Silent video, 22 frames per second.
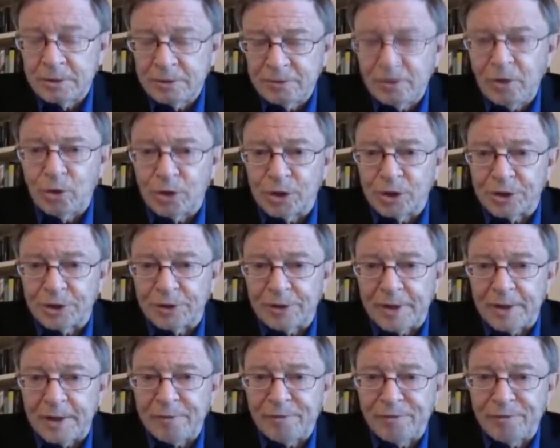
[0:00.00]
focus on
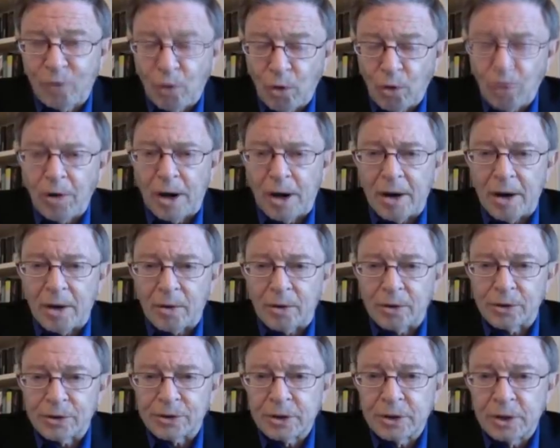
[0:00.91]
that, 4
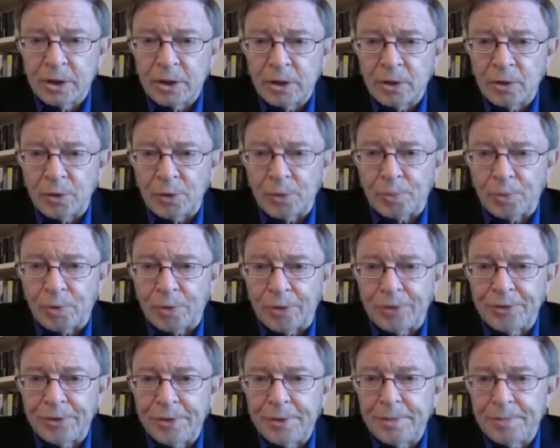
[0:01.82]
hours with
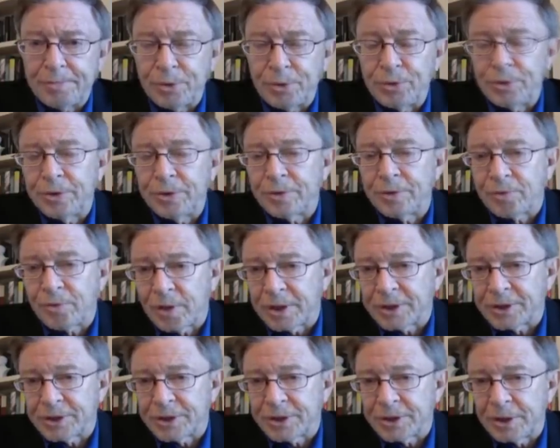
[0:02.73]
President Putin of
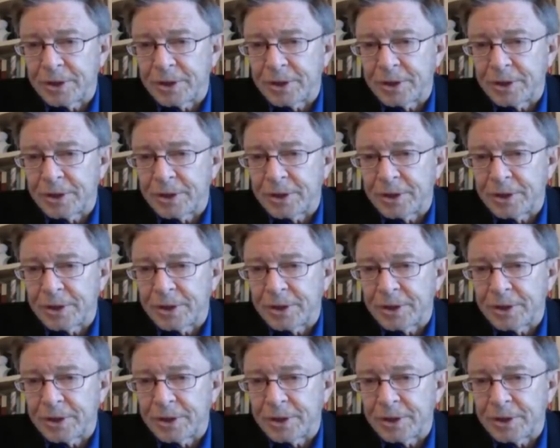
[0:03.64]
Russia.